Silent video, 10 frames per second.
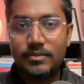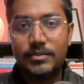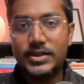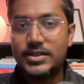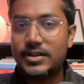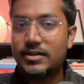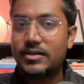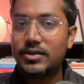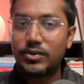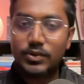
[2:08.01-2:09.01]
Basically,
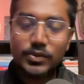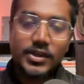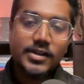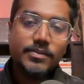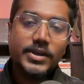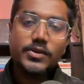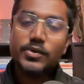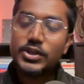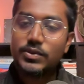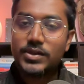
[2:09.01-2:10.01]
you do that by
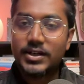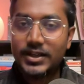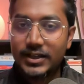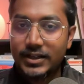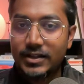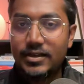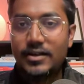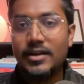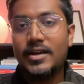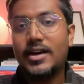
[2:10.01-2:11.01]
going to their LinkedIn
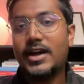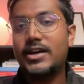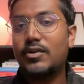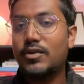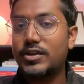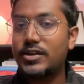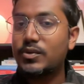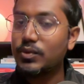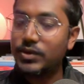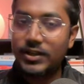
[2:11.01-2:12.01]
and audit
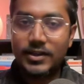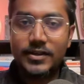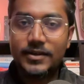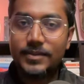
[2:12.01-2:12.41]
who they are.